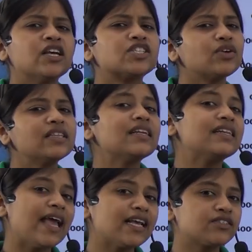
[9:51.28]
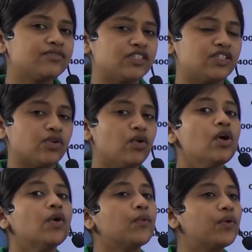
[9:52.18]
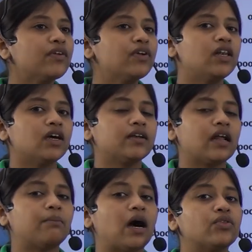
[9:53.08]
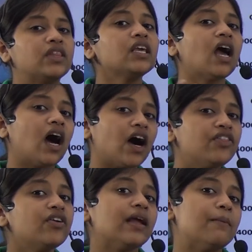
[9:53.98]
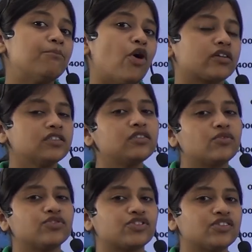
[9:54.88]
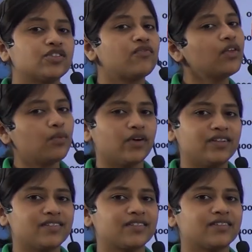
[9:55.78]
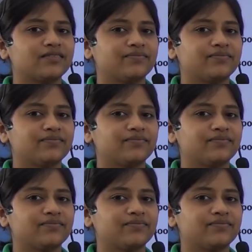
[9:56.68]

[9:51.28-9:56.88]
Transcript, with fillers: So in the next video, we will learn about the other important oceans of the world.